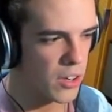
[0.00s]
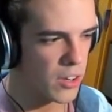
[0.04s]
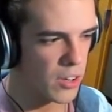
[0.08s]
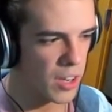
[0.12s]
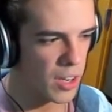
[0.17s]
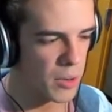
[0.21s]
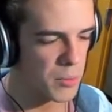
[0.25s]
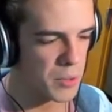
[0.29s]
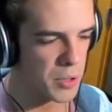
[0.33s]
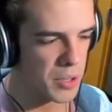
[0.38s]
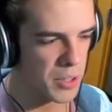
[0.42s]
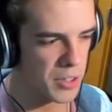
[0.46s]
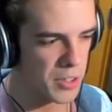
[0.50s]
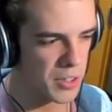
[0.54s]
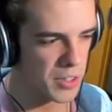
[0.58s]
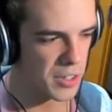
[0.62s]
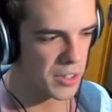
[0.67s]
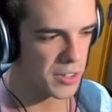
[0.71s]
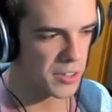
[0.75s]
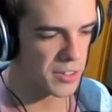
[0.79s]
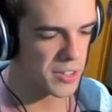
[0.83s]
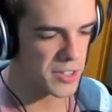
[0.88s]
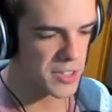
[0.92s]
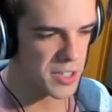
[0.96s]
Okay, I'm done
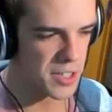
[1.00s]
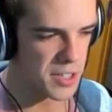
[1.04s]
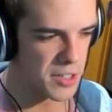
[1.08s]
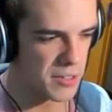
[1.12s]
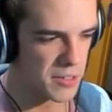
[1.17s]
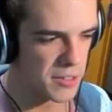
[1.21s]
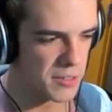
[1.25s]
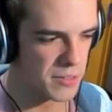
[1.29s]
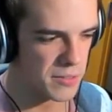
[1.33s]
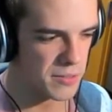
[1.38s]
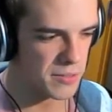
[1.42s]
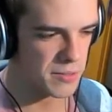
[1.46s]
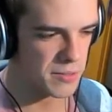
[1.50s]
looking. Let's go.